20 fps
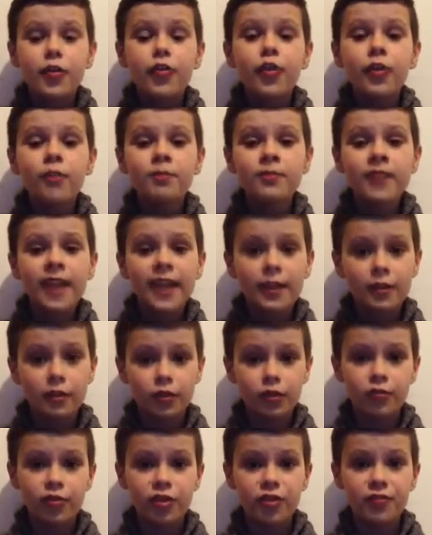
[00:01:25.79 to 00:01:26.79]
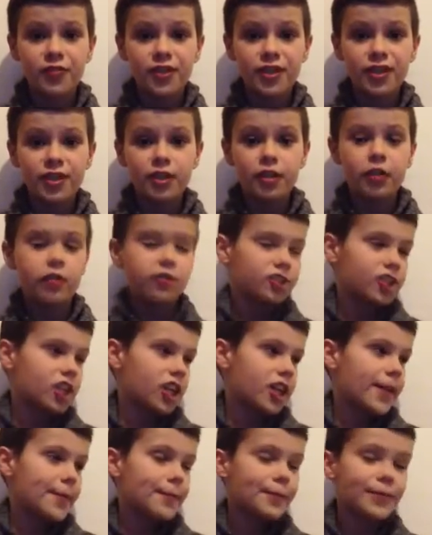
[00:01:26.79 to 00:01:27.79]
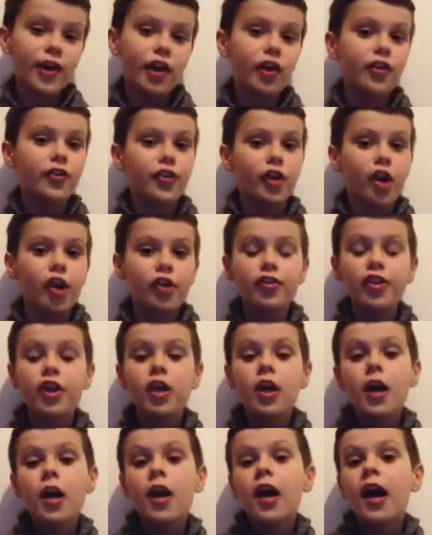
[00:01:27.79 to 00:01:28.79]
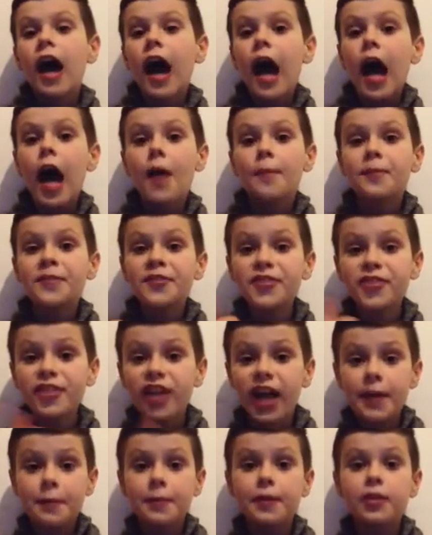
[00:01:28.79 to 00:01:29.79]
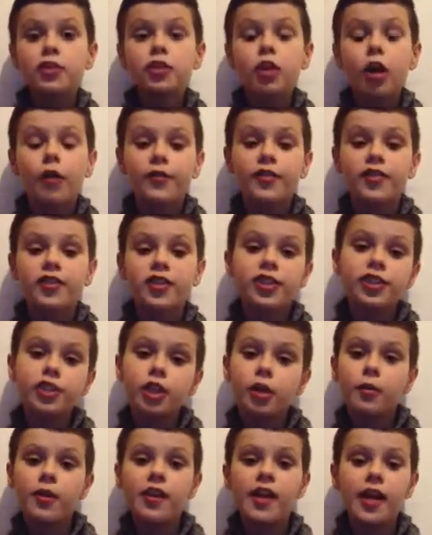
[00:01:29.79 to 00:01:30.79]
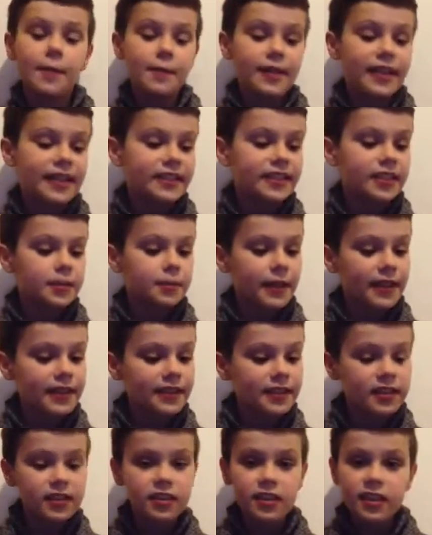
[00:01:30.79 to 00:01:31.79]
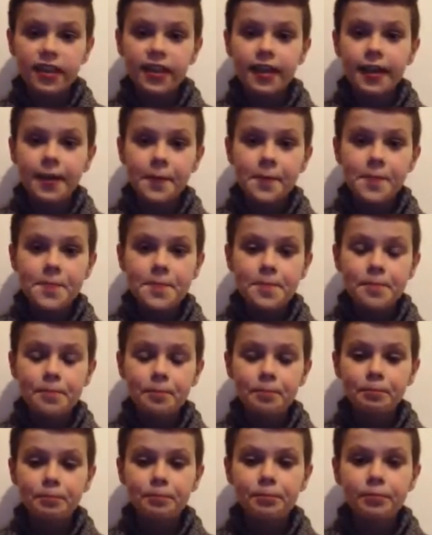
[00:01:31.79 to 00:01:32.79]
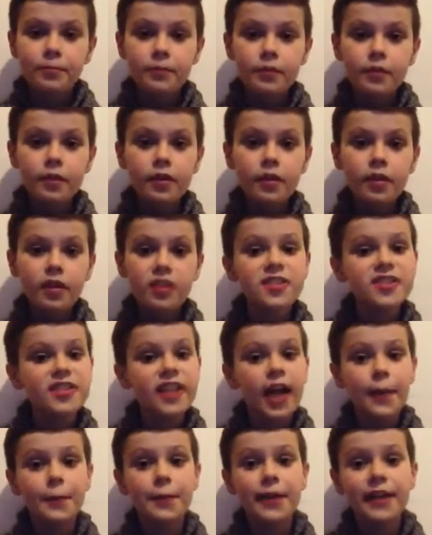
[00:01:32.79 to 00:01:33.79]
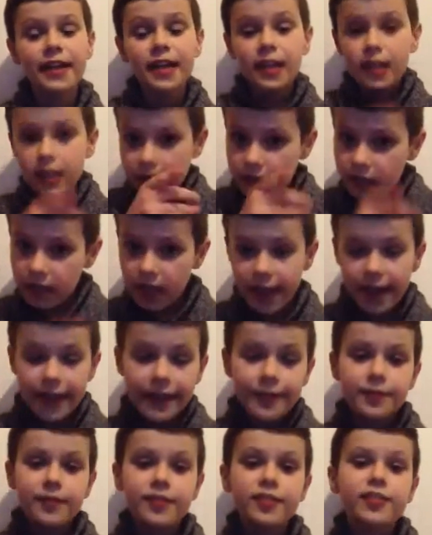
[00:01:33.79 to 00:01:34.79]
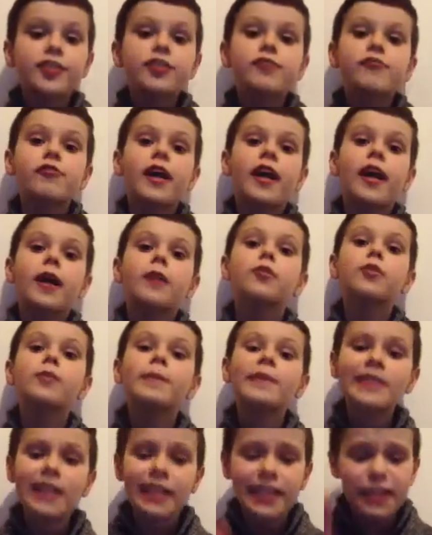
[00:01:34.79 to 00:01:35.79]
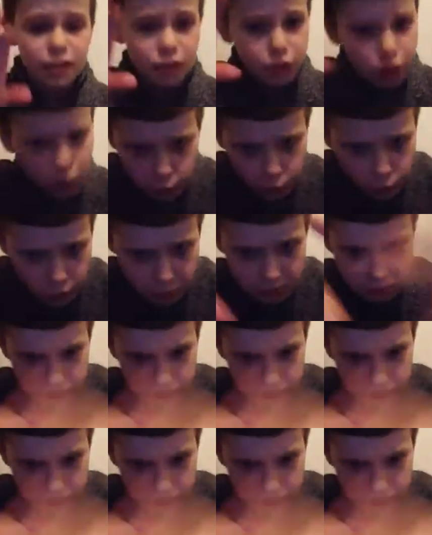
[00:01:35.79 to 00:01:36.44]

thumbnails for the videos, um, all sorts. Um, snipers, obviously, know what that means. It's basically sniping. Like, right, I'm going to be telling you